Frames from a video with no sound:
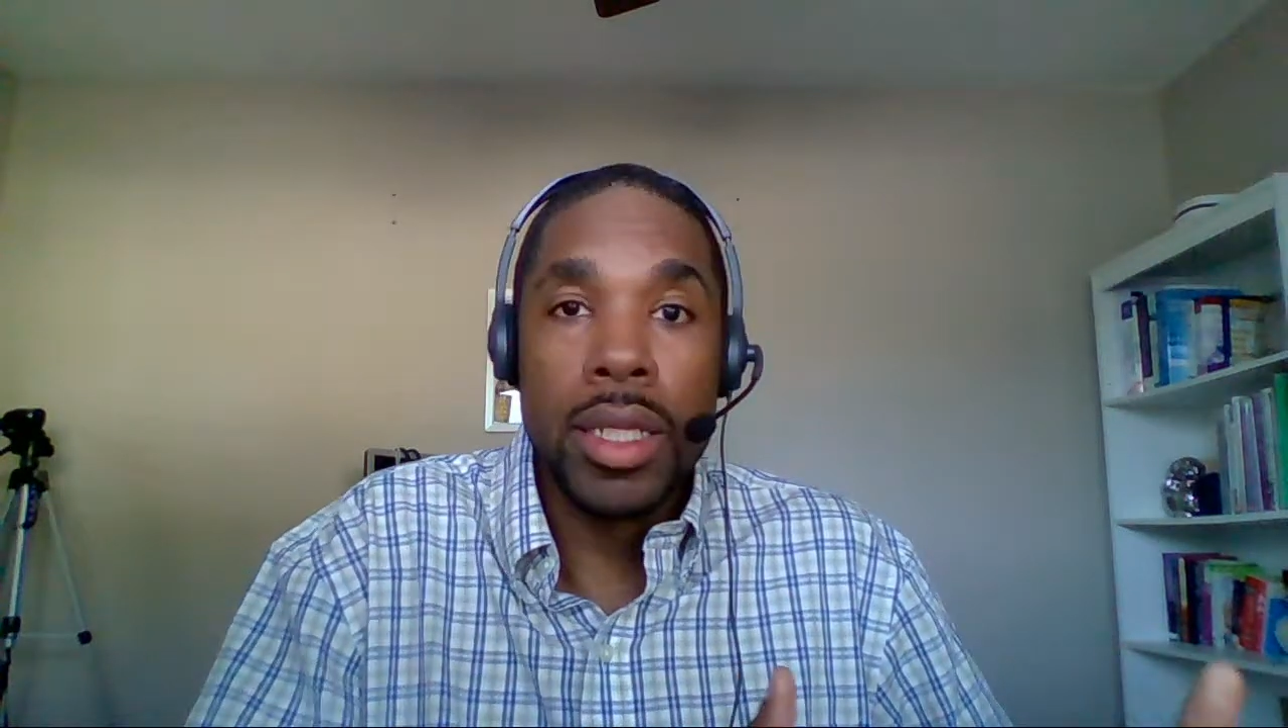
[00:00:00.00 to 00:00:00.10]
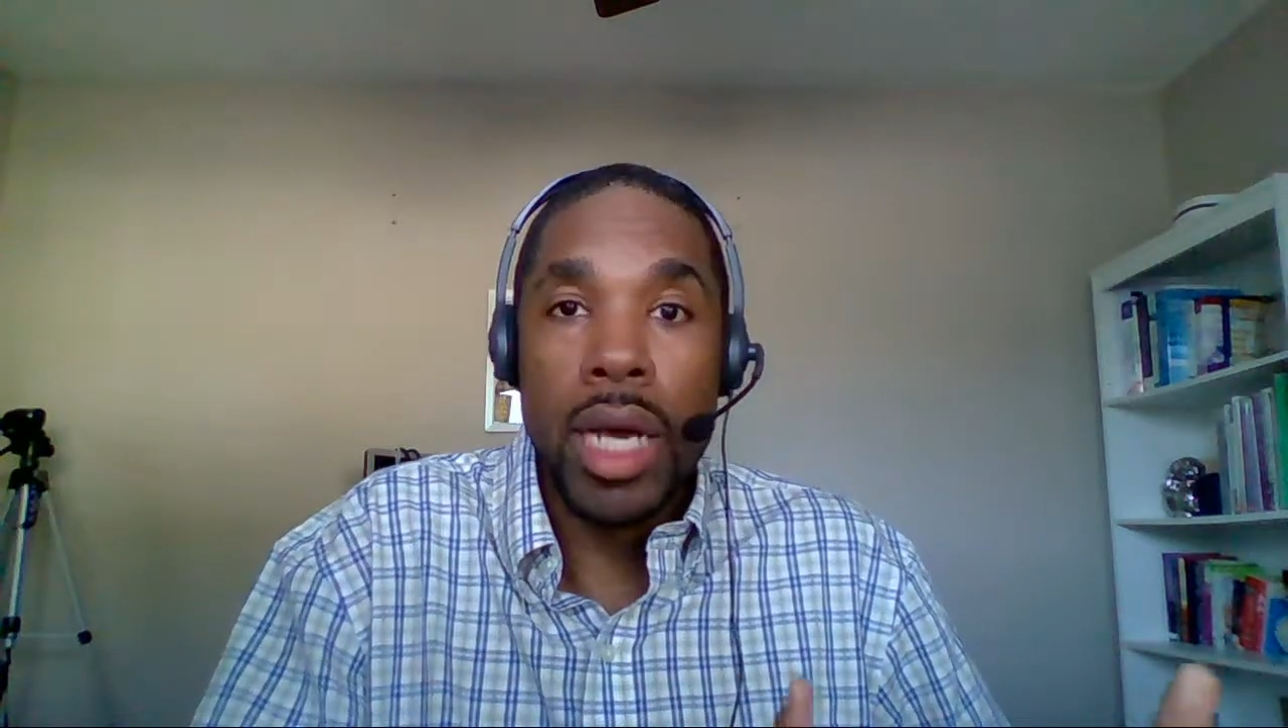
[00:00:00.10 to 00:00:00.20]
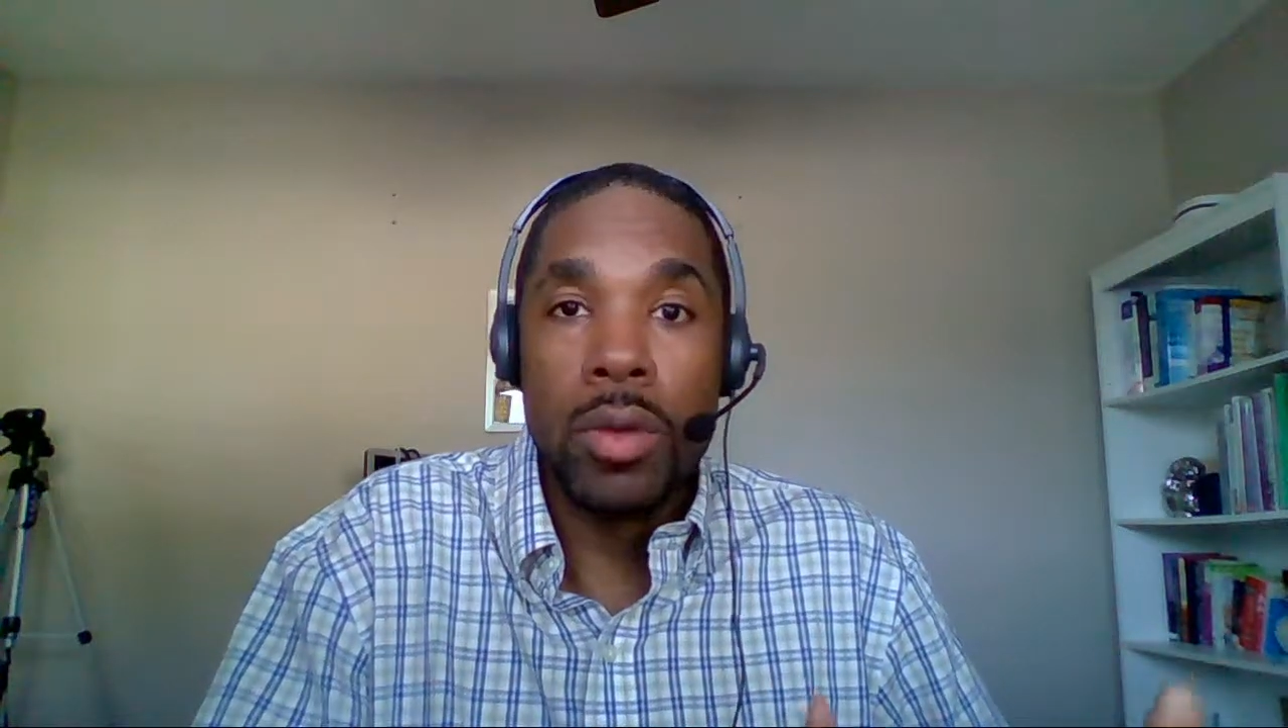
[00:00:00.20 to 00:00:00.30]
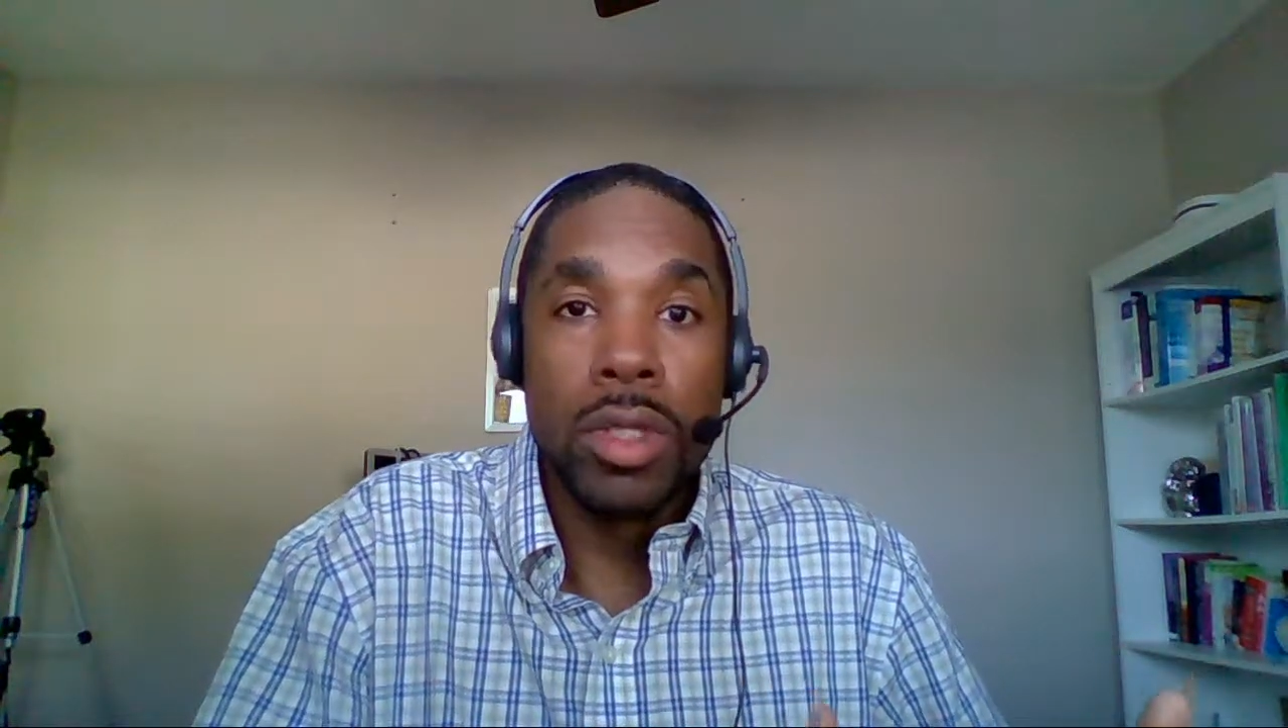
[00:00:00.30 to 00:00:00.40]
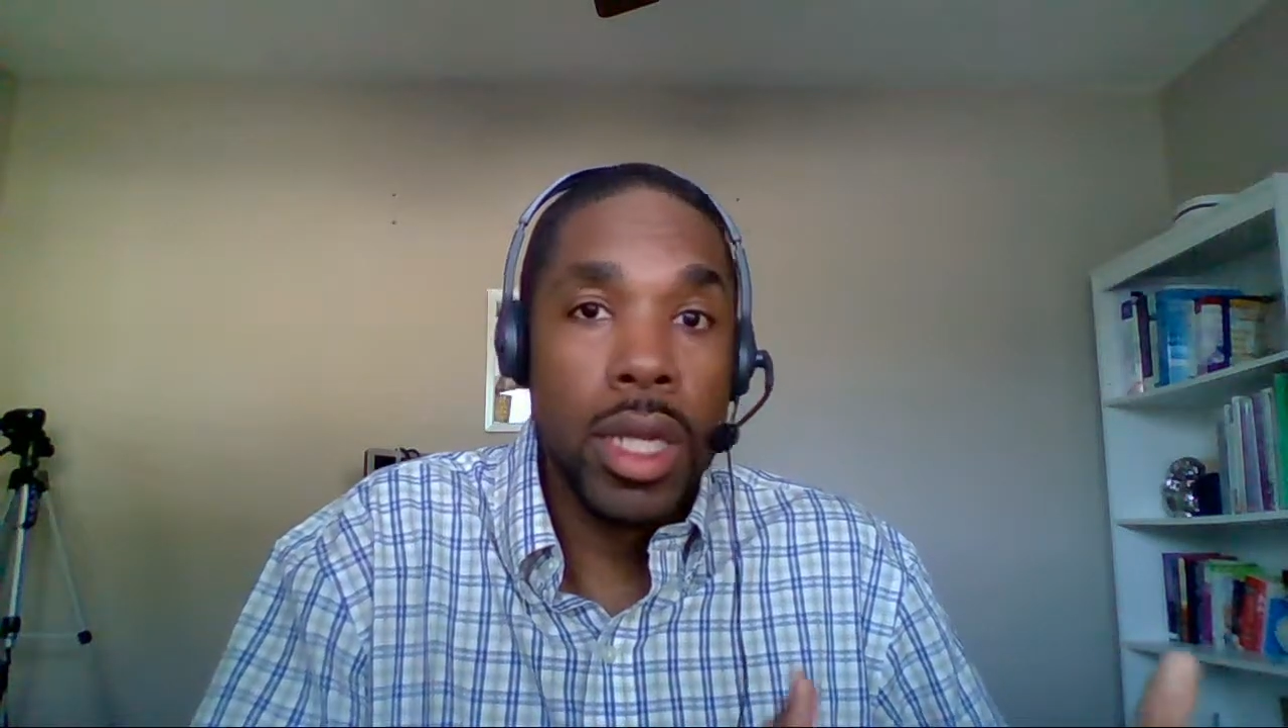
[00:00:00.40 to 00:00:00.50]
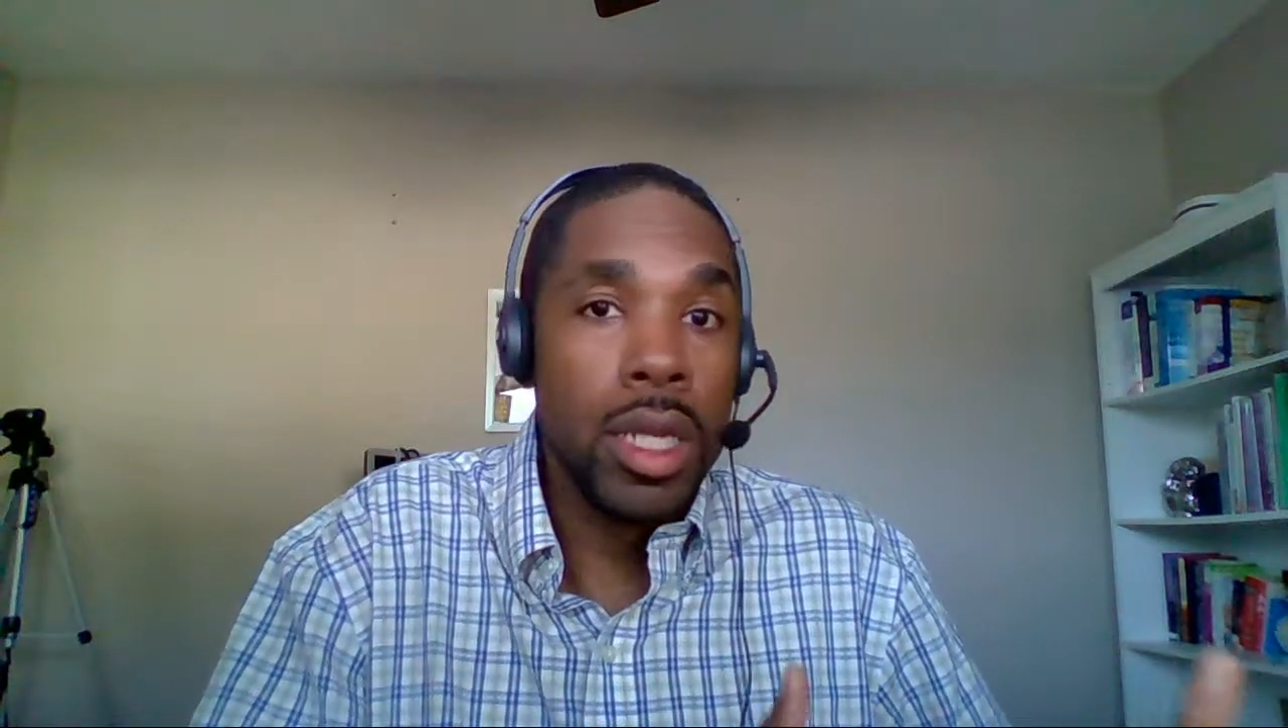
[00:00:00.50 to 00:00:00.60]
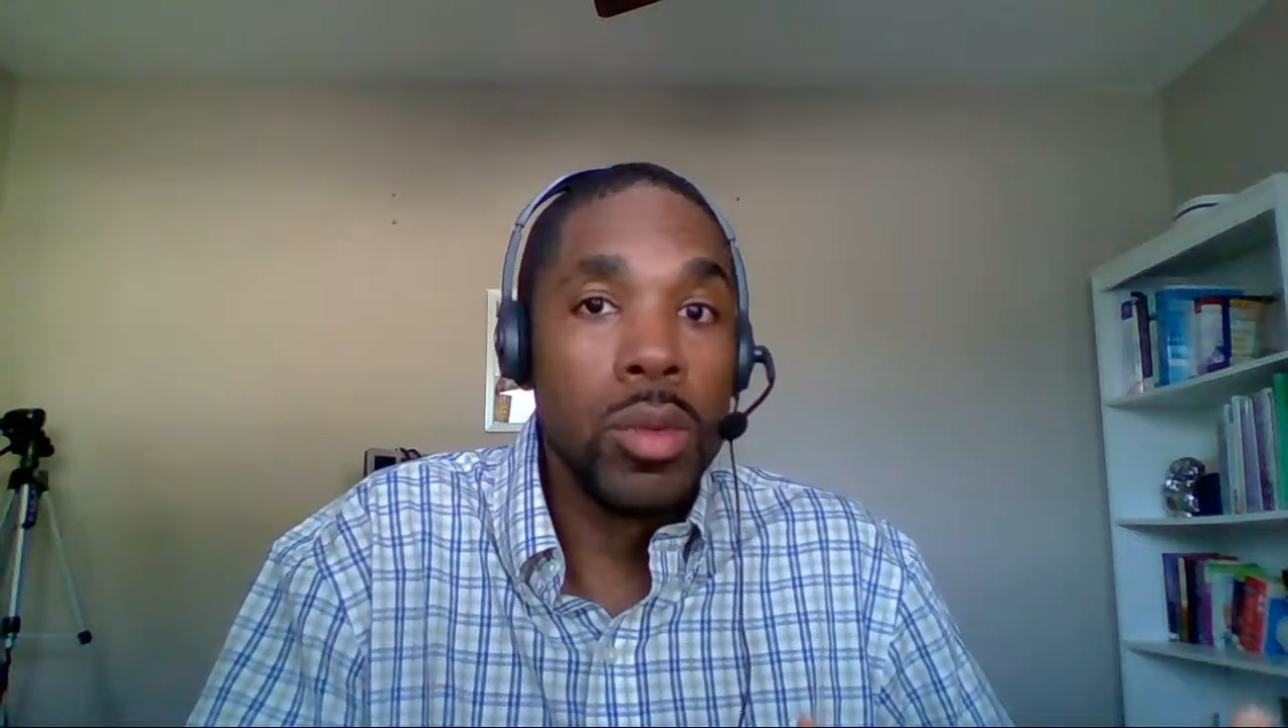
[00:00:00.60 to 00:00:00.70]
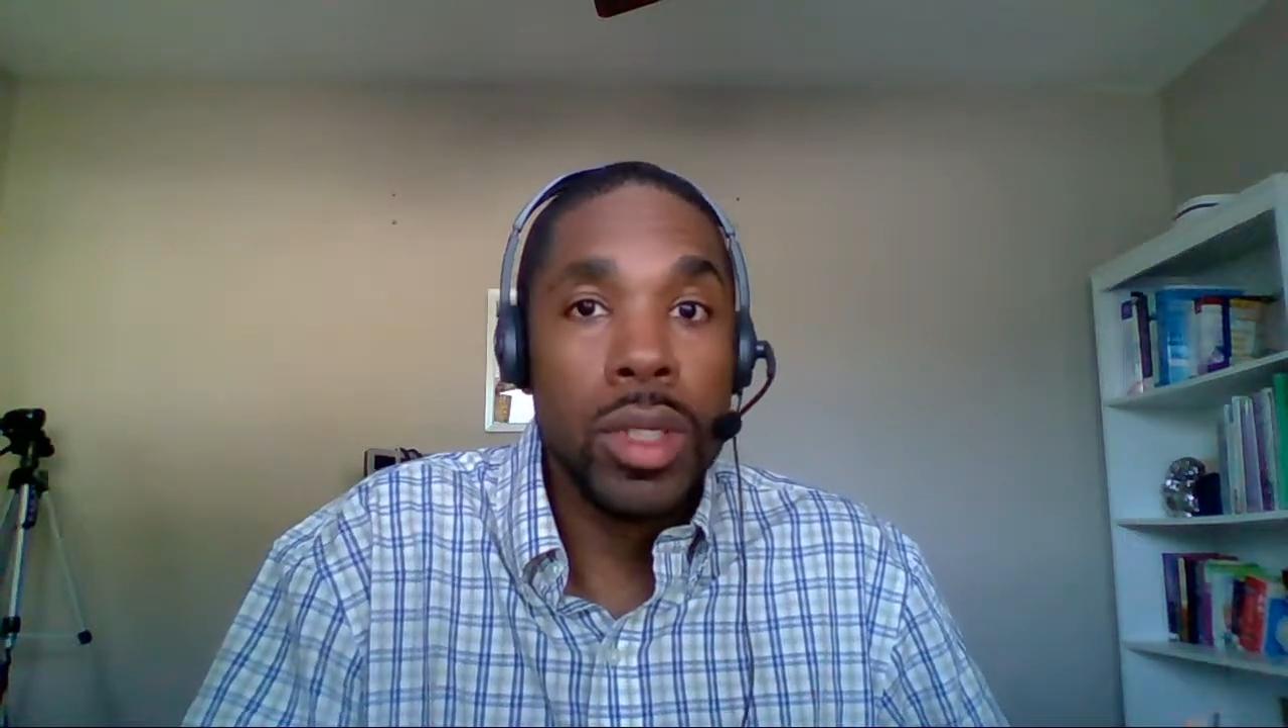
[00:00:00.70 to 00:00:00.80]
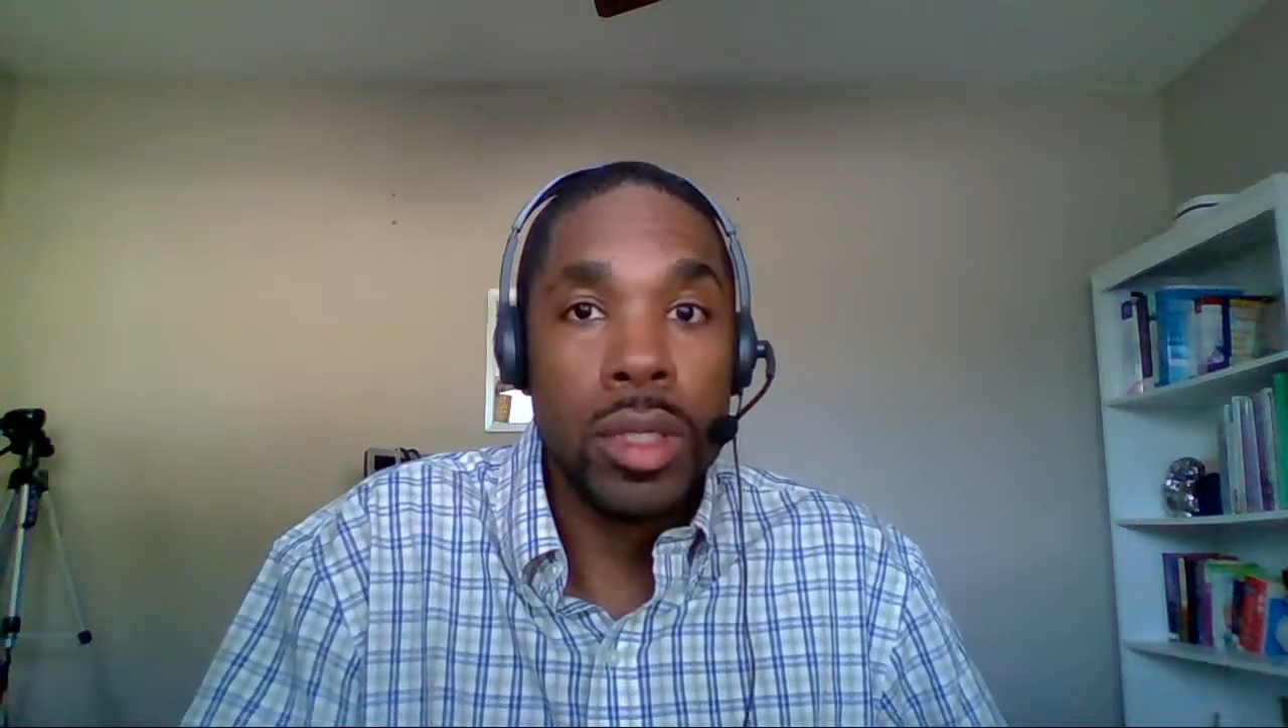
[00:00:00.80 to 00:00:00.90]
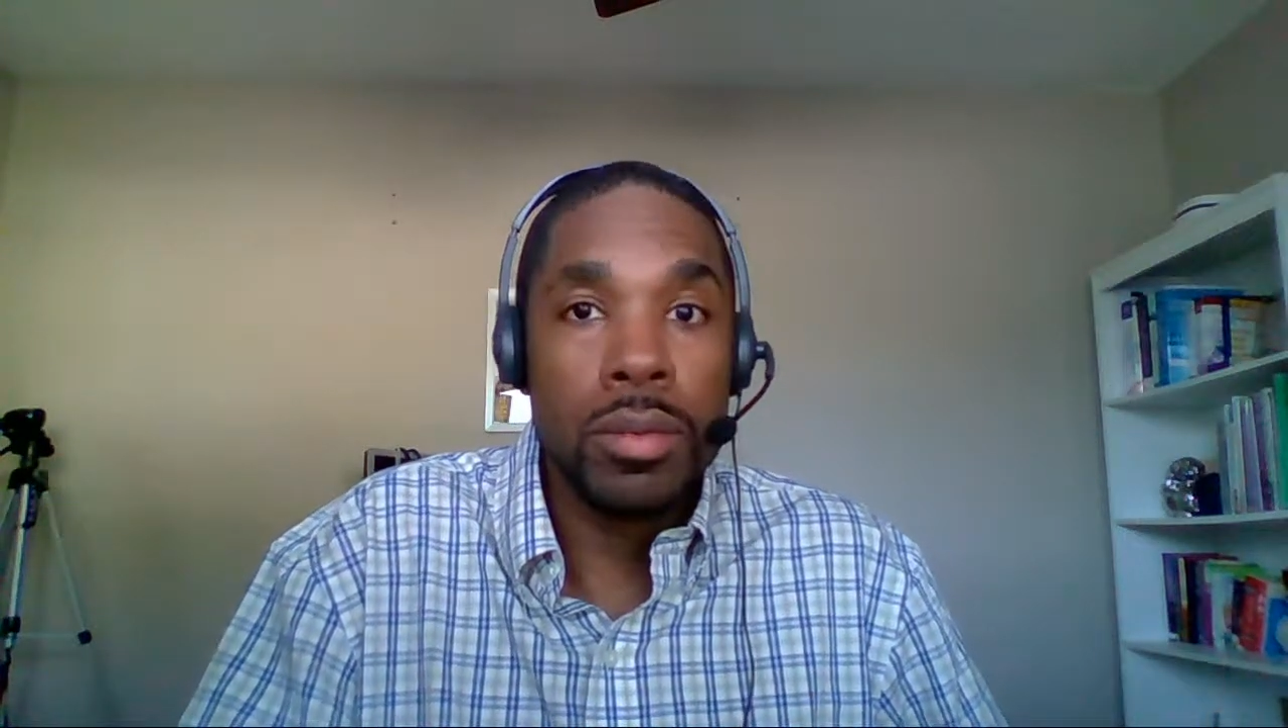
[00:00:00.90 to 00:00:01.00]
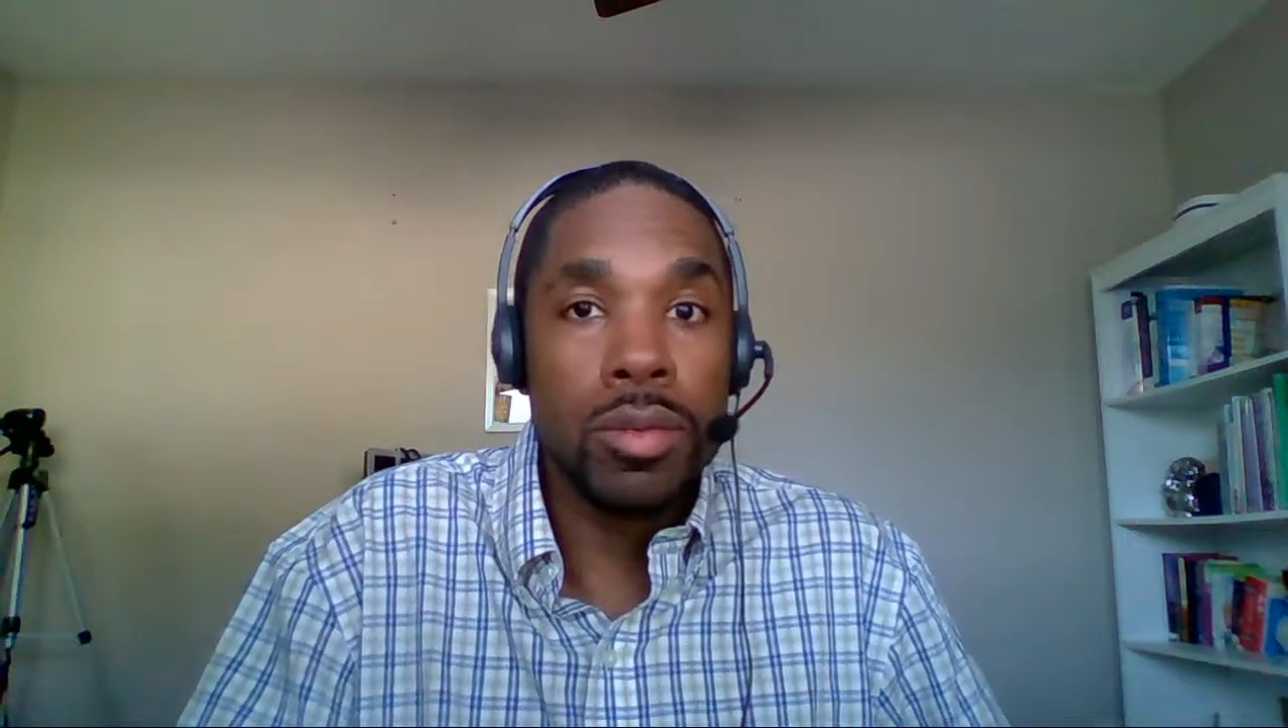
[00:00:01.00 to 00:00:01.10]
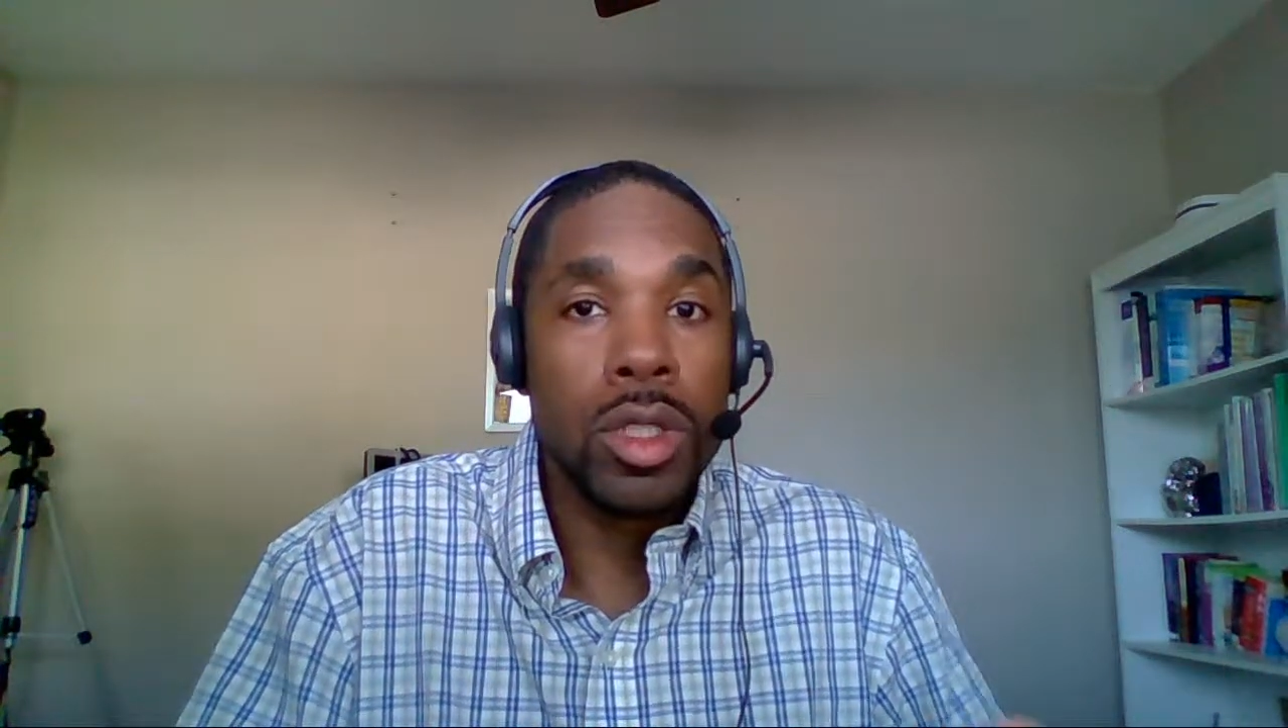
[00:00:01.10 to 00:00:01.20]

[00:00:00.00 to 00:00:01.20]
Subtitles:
that we're dealing with.